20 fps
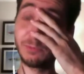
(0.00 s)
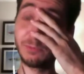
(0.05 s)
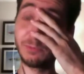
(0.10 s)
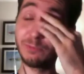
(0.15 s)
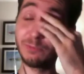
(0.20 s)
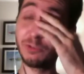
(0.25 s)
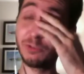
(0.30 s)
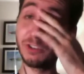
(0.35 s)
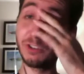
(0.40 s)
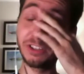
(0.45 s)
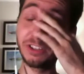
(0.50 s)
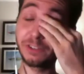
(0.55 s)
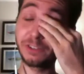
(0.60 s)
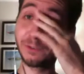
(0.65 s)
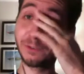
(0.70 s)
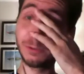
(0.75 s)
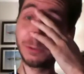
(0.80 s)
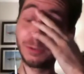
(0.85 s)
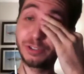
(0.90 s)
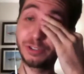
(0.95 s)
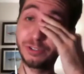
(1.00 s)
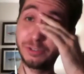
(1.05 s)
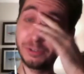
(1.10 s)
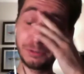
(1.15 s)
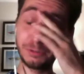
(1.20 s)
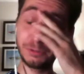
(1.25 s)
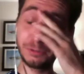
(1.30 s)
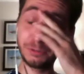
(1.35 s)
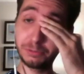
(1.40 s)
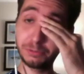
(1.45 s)
really looking forward
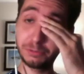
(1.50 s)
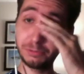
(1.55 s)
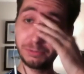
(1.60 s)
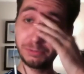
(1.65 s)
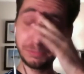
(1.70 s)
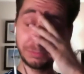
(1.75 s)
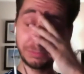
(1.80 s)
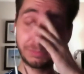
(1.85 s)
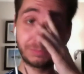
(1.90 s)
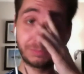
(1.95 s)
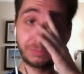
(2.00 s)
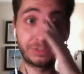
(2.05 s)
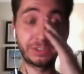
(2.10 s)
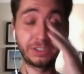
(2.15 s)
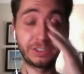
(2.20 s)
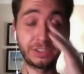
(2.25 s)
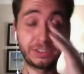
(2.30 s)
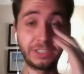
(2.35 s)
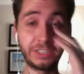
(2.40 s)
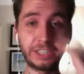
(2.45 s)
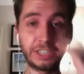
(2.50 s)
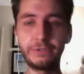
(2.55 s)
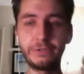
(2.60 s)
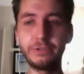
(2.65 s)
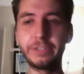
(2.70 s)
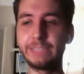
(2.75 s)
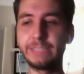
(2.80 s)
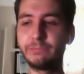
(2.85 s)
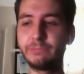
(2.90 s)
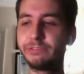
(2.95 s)
to the next few
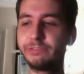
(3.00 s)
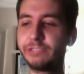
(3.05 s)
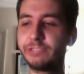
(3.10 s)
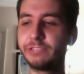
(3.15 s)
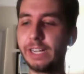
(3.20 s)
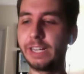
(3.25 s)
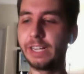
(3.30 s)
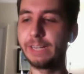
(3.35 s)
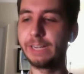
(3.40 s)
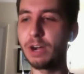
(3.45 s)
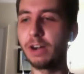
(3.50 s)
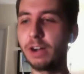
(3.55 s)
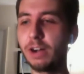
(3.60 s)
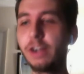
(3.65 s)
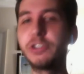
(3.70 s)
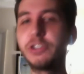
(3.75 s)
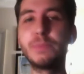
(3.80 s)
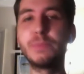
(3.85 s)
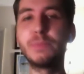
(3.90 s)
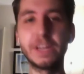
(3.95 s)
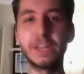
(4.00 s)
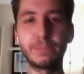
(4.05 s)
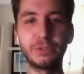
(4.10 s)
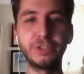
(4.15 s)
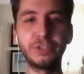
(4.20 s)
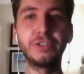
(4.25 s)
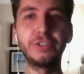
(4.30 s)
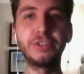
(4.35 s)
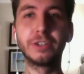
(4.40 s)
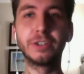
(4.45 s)
games. I'll have to be up in New
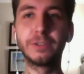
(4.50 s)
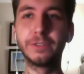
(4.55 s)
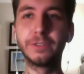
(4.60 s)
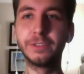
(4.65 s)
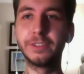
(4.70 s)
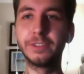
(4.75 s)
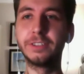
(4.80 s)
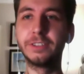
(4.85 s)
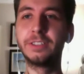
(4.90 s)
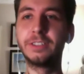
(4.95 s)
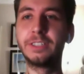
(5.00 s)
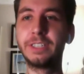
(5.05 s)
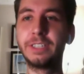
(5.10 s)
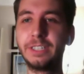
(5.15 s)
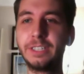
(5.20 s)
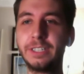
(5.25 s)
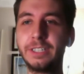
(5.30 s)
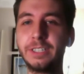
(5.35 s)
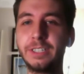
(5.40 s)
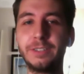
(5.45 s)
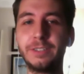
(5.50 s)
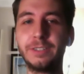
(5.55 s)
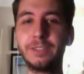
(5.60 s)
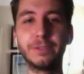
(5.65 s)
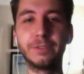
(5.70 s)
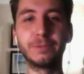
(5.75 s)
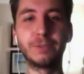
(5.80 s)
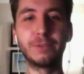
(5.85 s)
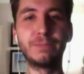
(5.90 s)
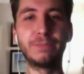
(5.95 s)
York for the
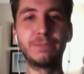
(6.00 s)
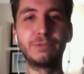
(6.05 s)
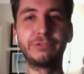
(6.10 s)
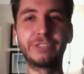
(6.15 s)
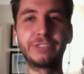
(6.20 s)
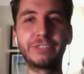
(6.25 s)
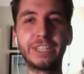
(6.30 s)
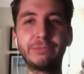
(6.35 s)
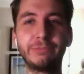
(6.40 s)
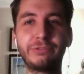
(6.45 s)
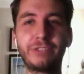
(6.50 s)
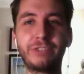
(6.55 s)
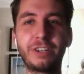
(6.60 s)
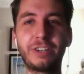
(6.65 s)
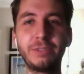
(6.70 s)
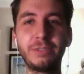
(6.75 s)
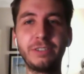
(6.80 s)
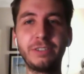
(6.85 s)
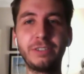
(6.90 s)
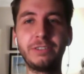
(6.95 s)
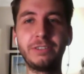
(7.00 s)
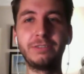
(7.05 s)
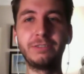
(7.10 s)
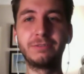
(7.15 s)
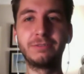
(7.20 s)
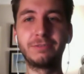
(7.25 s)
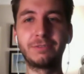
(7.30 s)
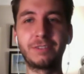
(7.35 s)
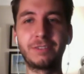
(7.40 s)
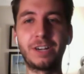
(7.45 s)
Red Bulls game, so I'll be
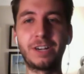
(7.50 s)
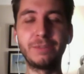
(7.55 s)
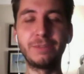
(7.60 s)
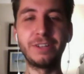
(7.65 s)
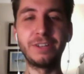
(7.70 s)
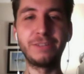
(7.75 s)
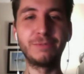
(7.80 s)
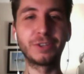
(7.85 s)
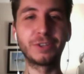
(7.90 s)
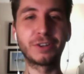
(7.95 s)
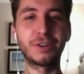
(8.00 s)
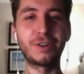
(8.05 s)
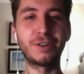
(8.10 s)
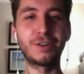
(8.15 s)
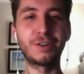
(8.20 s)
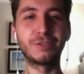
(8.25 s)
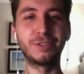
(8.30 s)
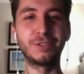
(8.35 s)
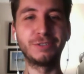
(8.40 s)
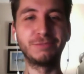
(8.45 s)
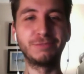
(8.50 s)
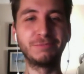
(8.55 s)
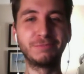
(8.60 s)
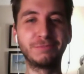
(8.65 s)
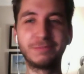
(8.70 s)
in with the Cauldron.